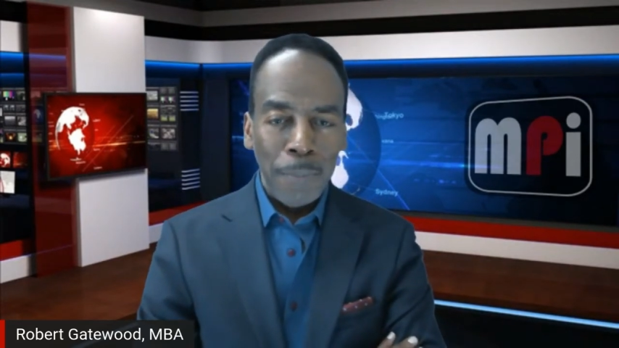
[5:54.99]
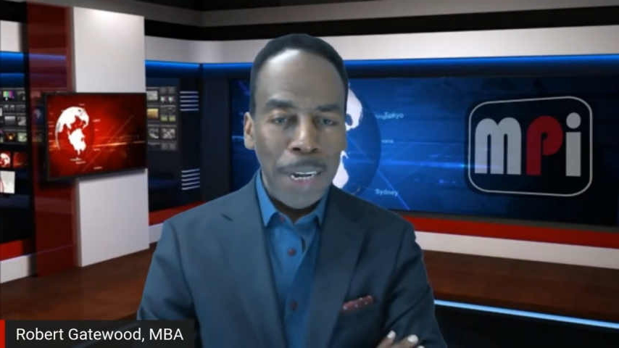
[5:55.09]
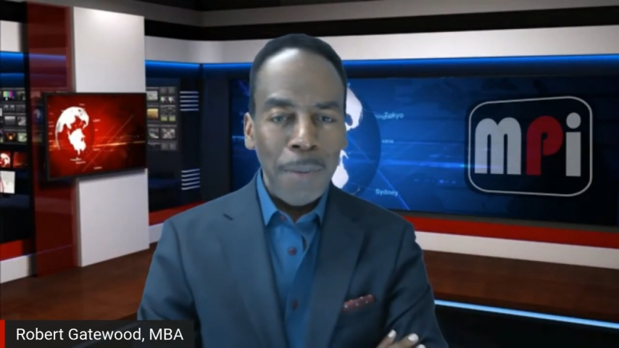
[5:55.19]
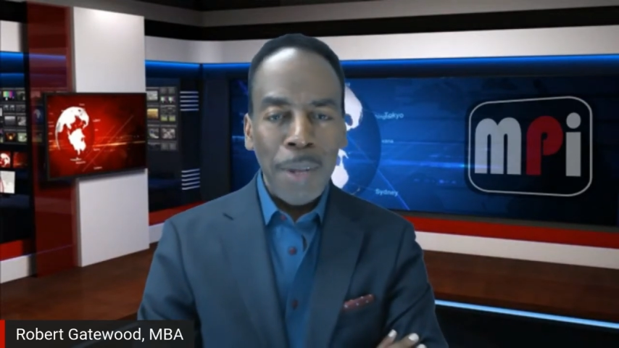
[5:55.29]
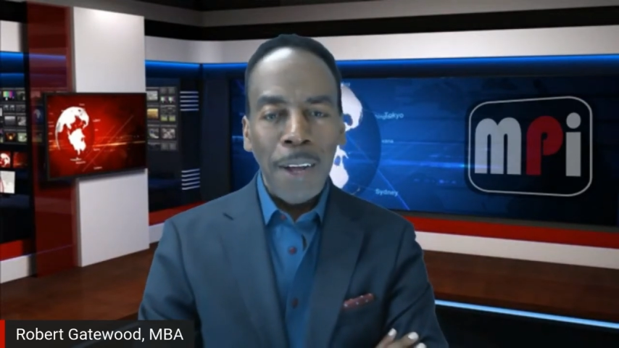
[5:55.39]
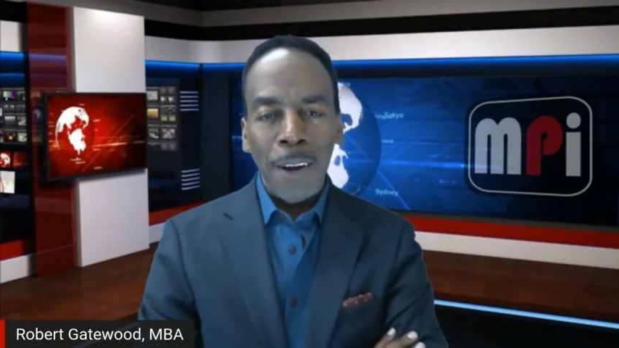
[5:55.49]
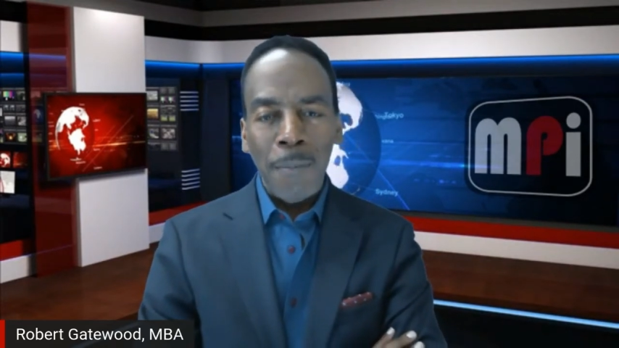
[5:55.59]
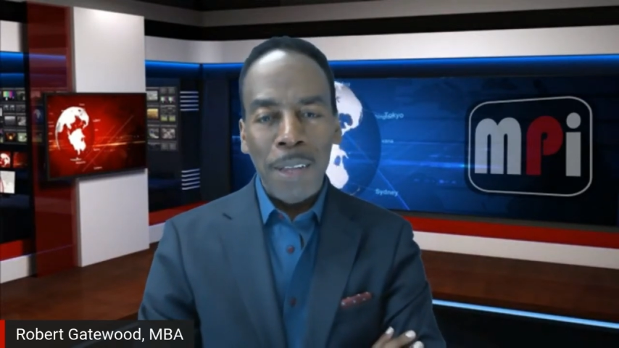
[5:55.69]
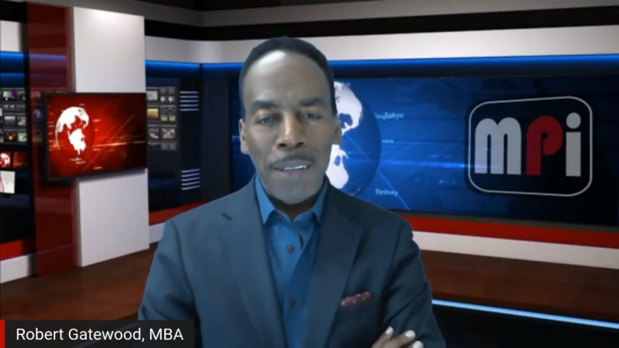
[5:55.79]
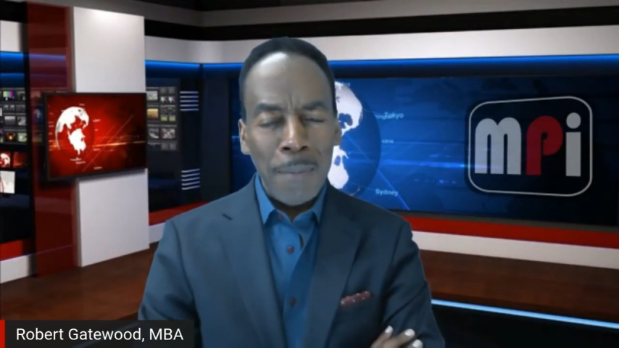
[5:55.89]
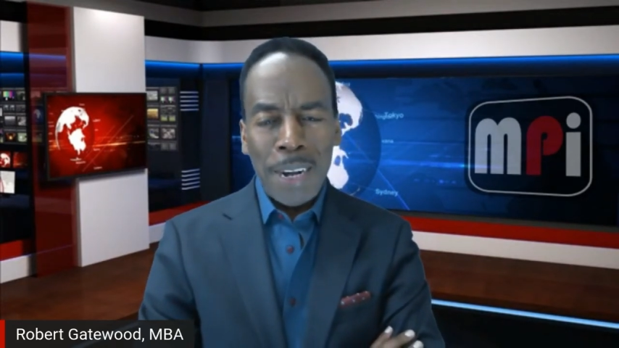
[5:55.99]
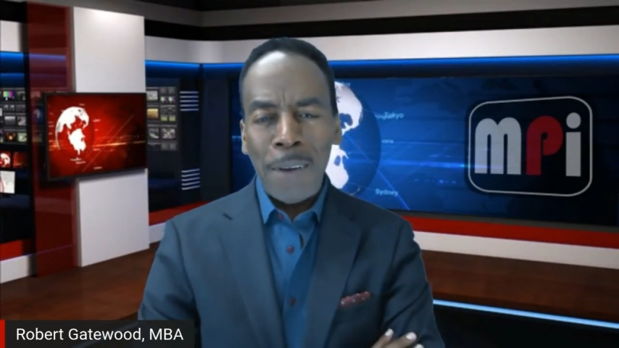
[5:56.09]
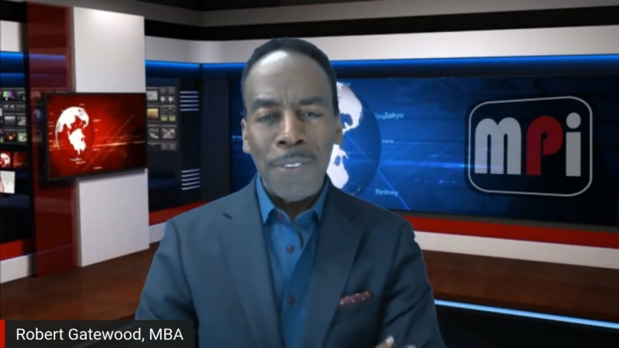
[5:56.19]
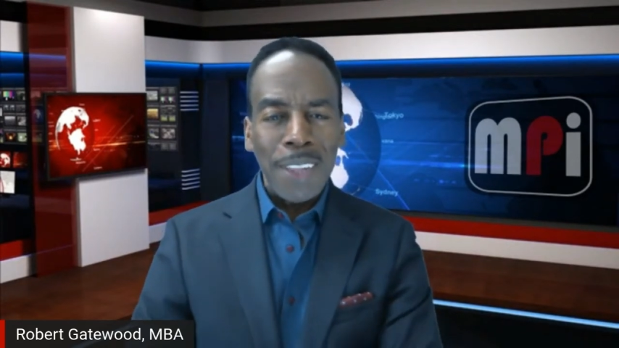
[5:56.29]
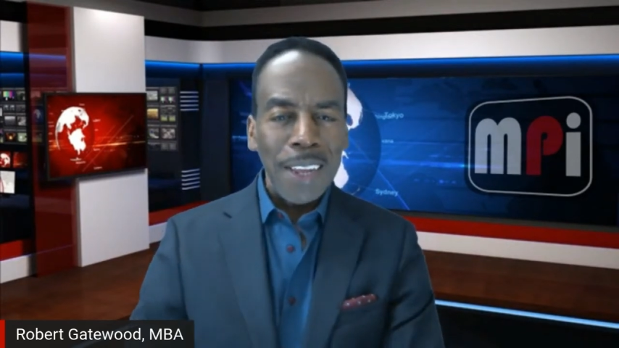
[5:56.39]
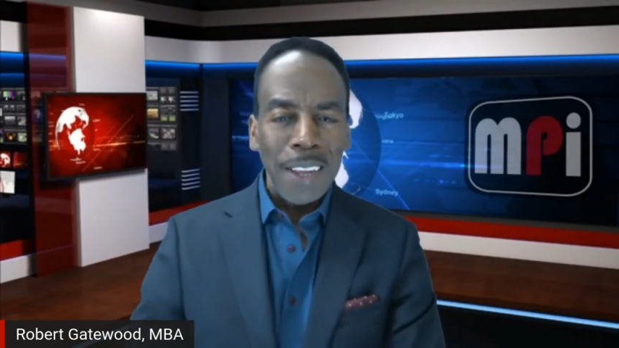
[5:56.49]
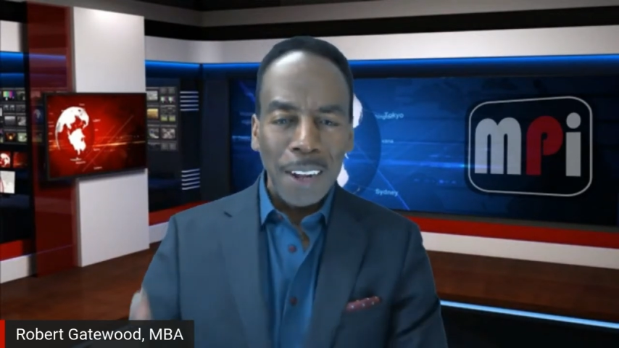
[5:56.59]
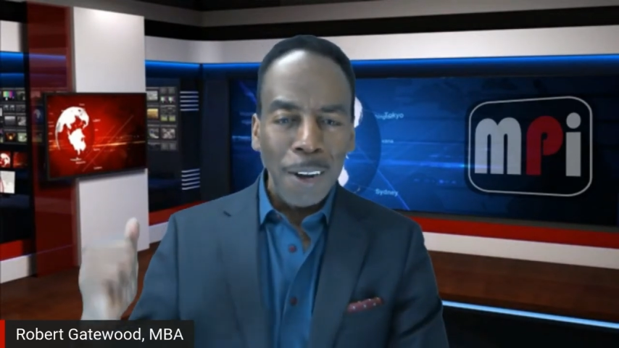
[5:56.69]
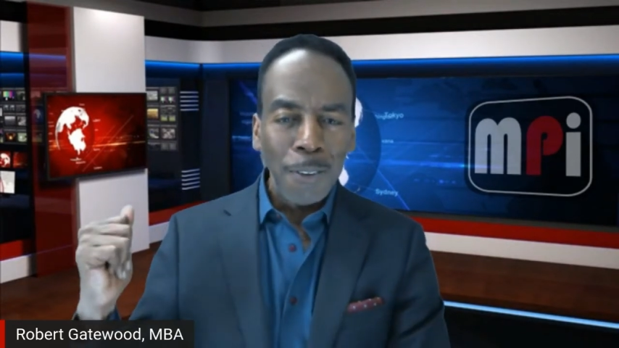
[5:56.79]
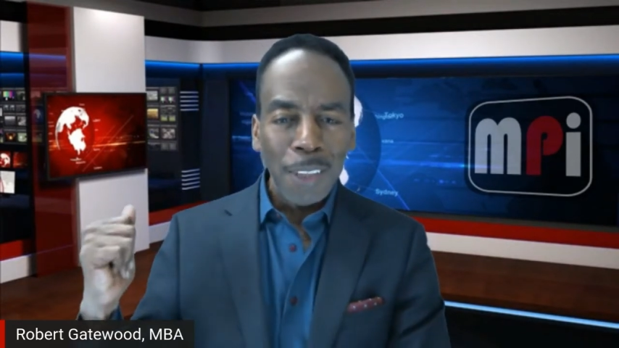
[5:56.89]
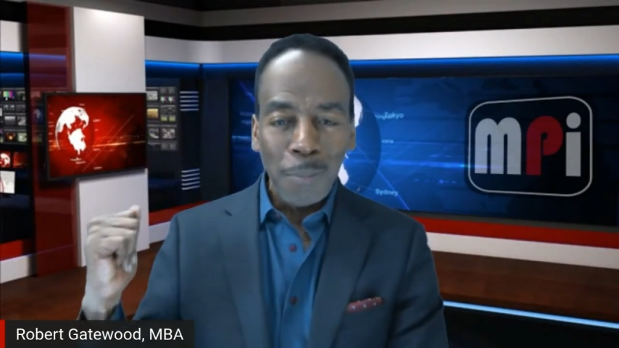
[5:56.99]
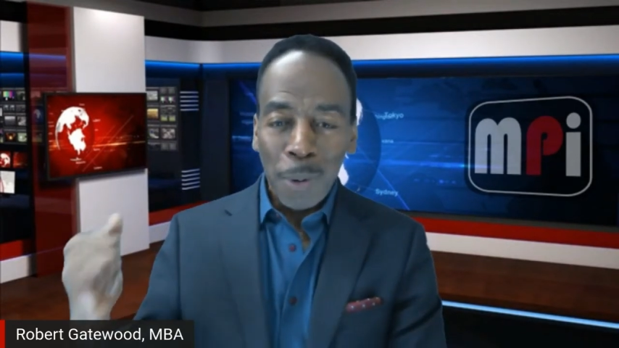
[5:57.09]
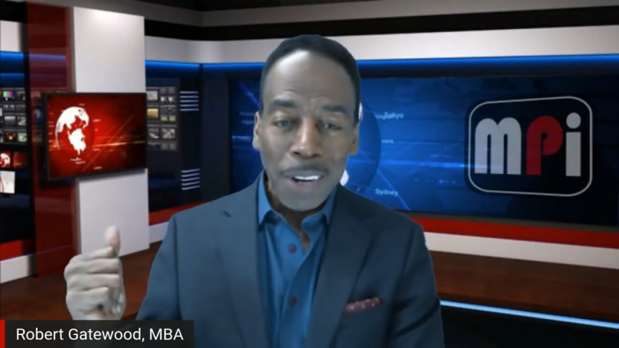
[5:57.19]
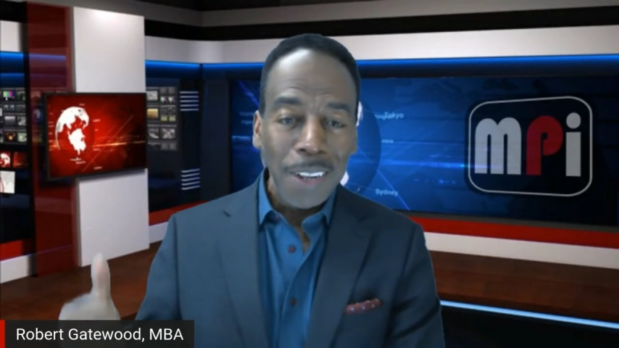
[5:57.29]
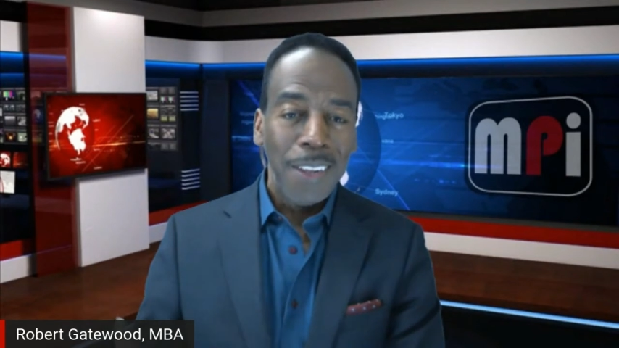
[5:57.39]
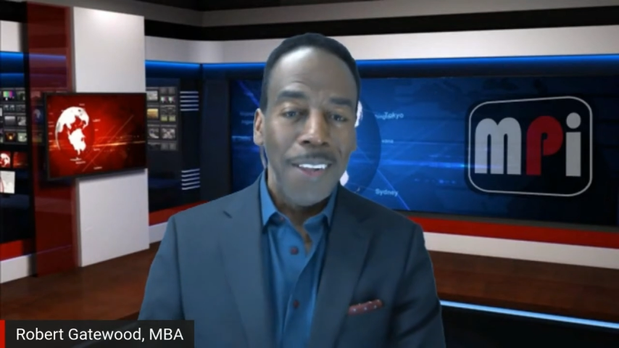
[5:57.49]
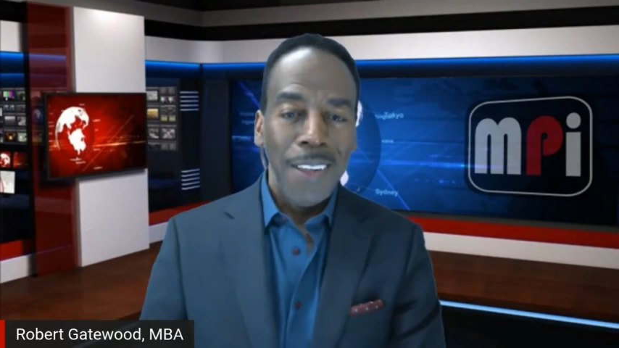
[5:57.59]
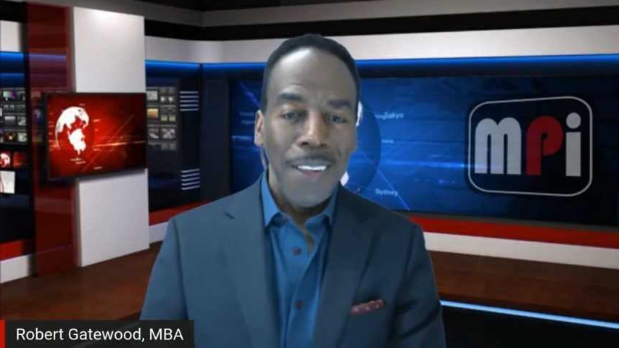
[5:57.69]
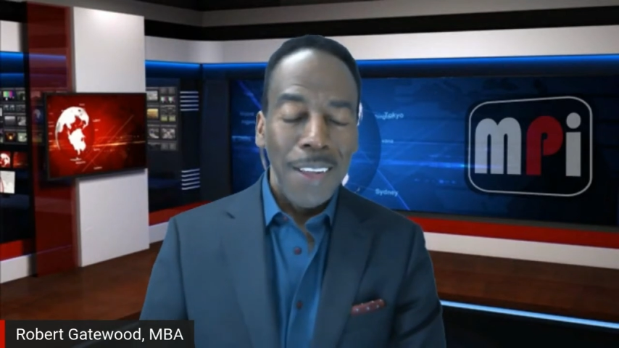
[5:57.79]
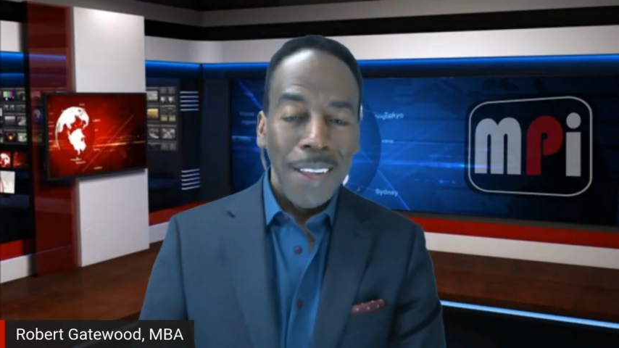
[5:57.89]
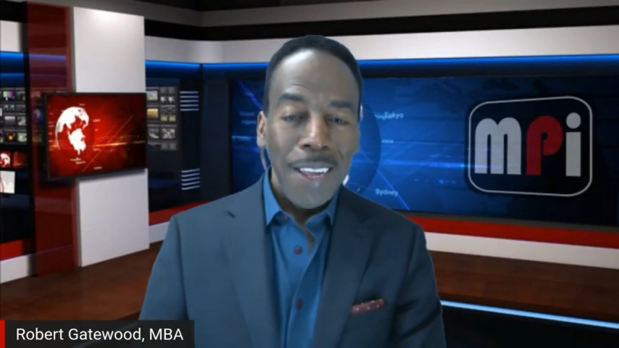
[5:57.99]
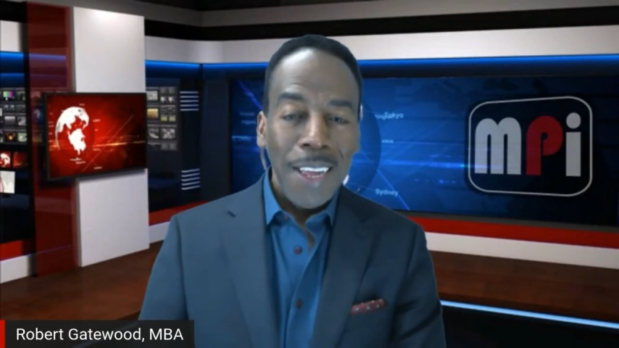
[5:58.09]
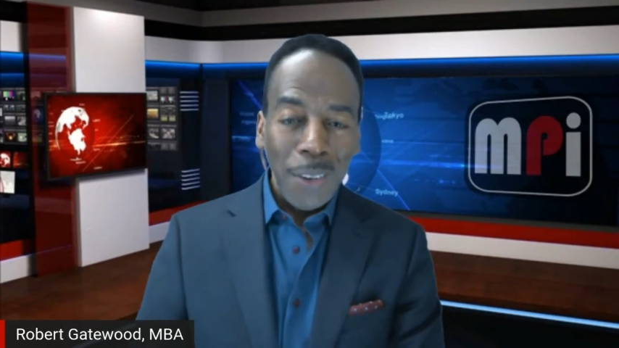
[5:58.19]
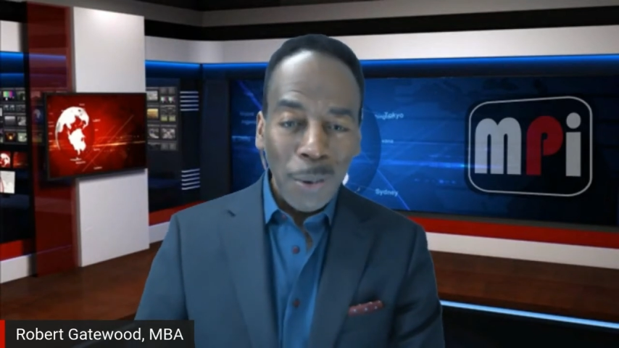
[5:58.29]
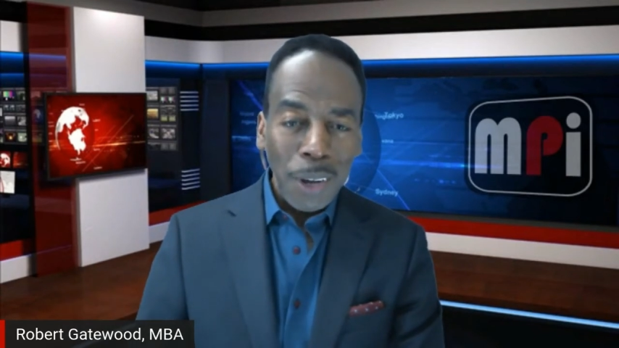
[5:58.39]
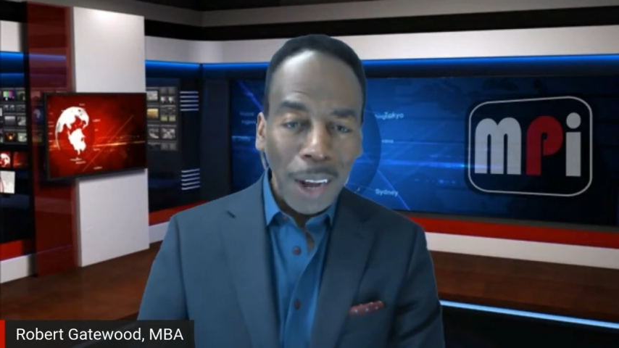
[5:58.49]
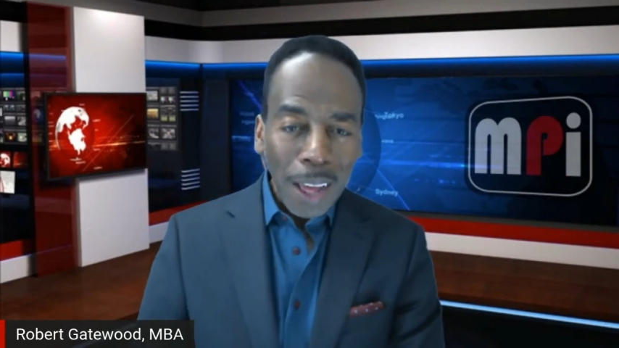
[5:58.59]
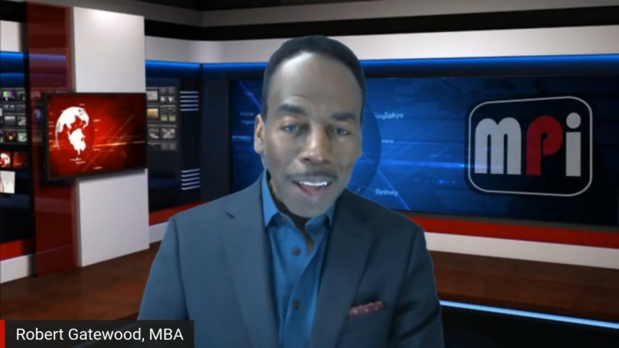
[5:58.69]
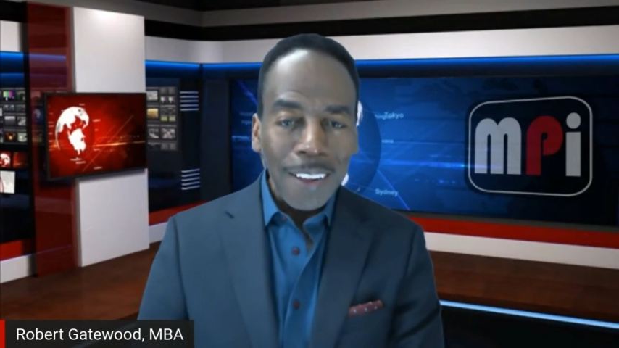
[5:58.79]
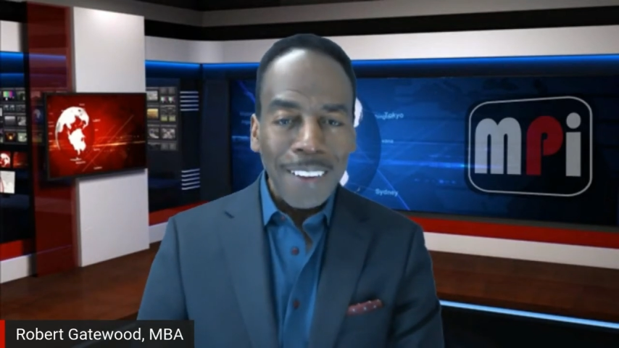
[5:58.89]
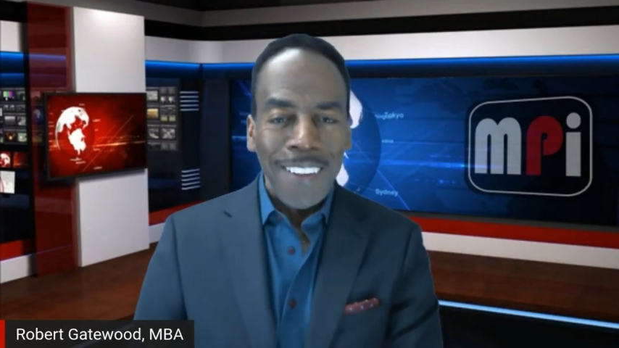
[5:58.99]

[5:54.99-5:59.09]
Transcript: Man, they be calling me. I mean, I was taking calls this morning at 2:00.